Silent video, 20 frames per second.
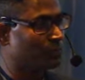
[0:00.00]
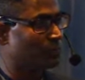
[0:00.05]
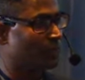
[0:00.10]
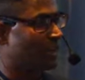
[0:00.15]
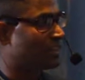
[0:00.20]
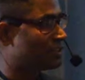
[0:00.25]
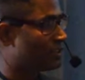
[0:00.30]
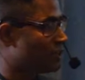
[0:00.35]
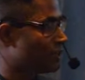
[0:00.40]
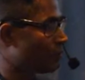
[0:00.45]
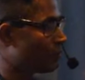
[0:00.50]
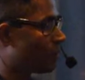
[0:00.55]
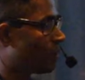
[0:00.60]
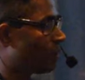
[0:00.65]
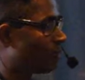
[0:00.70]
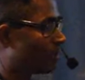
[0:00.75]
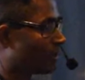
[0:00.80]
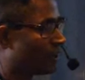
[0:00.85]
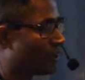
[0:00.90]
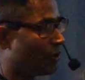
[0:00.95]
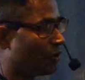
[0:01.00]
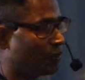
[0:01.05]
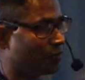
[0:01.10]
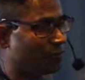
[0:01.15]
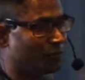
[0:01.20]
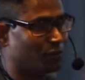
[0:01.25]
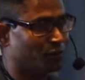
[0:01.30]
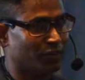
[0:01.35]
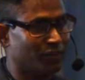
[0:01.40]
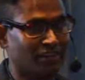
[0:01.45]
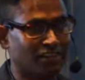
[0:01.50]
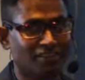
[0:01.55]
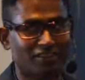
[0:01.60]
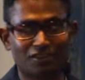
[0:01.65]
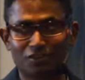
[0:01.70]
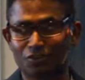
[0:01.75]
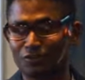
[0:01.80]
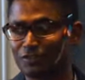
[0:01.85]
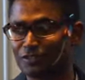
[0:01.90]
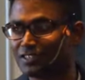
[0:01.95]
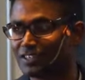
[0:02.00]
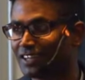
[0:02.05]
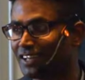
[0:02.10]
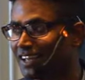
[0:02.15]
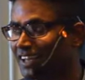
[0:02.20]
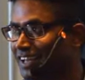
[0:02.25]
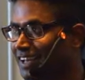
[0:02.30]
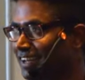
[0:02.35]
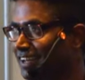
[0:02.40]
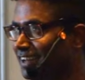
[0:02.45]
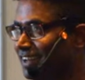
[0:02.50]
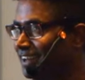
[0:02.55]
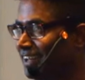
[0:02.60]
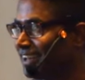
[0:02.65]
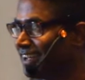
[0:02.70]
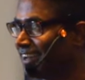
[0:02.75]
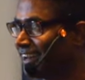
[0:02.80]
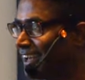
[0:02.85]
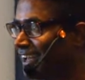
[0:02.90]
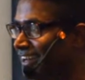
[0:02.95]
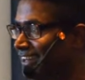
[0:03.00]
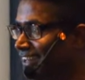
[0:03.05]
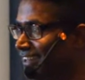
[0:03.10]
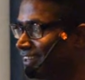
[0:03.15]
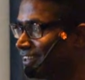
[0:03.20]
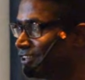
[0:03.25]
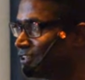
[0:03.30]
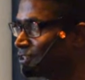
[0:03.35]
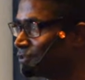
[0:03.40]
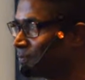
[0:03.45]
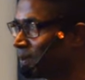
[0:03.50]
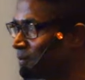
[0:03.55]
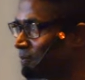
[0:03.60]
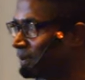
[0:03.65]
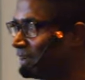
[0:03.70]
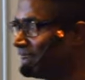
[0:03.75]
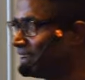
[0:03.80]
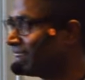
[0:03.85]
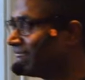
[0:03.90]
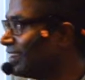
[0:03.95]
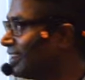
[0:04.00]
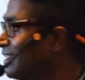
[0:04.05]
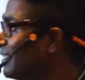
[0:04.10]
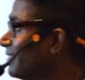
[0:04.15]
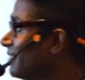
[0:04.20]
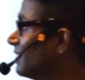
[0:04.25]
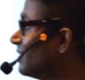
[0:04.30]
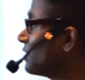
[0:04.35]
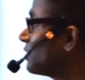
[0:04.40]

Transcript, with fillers: as you probably know, if you read news in any newspaper, this